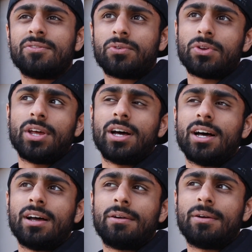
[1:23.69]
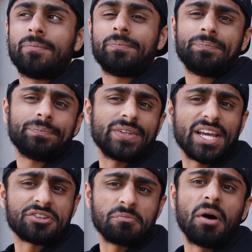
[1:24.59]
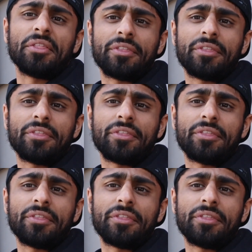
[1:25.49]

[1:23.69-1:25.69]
for the next month.